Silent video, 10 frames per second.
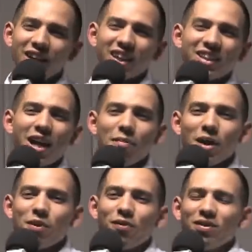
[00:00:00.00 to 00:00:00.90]
Because then that
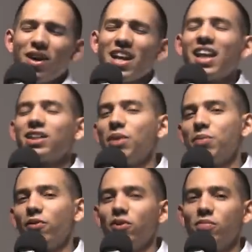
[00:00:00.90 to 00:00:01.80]
make me well, that doesn't make
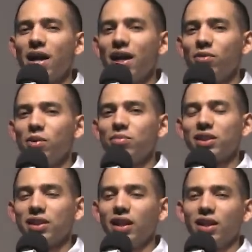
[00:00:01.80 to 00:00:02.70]
me feel bad anyway. I'm
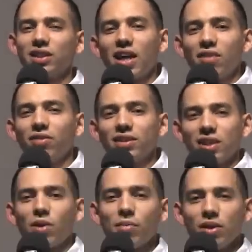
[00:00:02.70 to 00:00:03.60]
just saying it's kind of it's
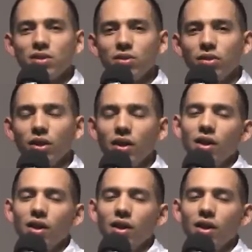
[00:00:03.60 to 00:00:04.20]
not what I meant to do.